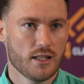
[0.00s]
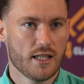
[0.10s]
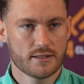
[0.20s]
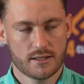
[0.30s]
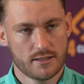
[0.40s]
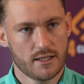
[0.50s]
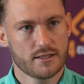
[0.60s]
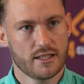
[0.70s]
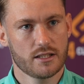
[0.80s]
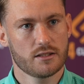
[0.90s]
as I
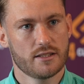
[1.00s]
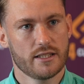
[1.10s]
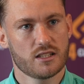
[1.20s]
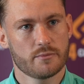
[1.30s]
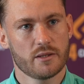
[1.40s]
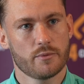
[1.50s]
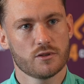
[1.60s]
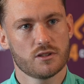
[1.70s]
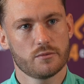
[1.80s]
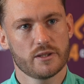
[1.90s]
said, take as many
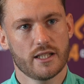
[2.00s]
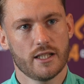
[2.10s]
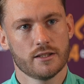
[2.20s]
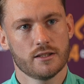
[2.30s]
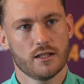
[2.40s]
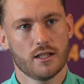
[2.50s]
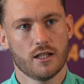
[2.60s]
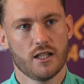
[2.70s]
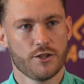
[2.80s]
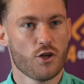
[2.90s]
points as we can
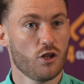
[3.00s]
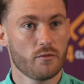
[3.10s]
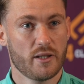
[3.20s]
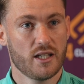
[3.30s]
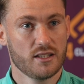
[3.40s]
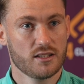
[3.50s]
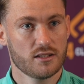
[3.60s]
and not look back.